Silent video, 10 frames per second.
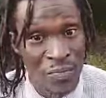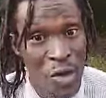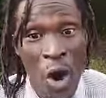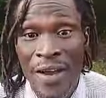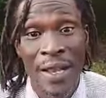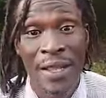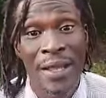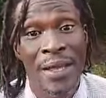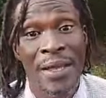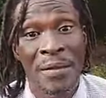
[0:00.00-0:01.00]
be already,
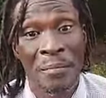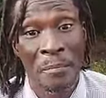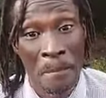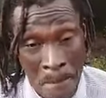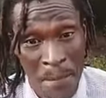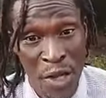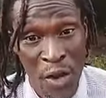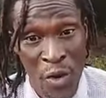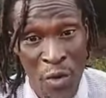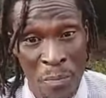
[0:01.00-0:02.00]
you
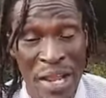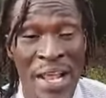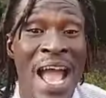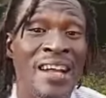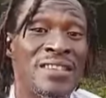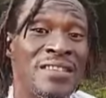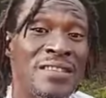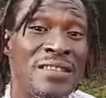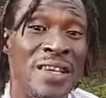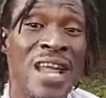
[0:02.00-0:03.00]
know, be then
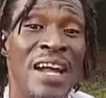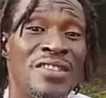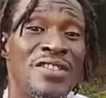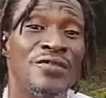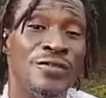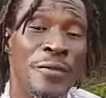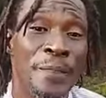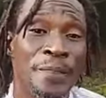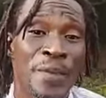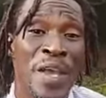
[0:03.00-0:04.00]
act, inactive.
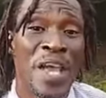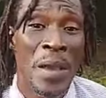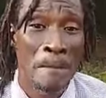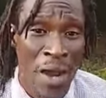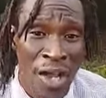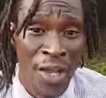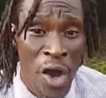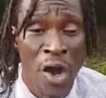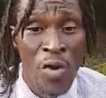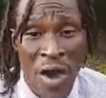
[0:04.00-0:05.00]
A bloody
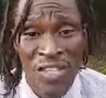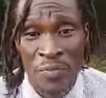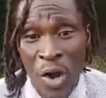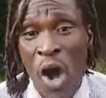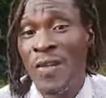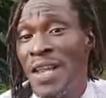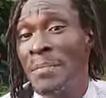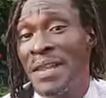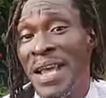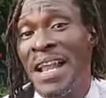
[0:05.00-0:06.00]
conquest already
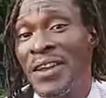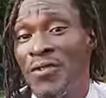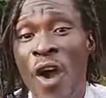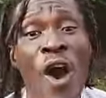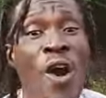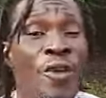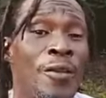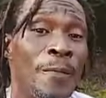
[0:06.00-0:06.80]
be then at the ground.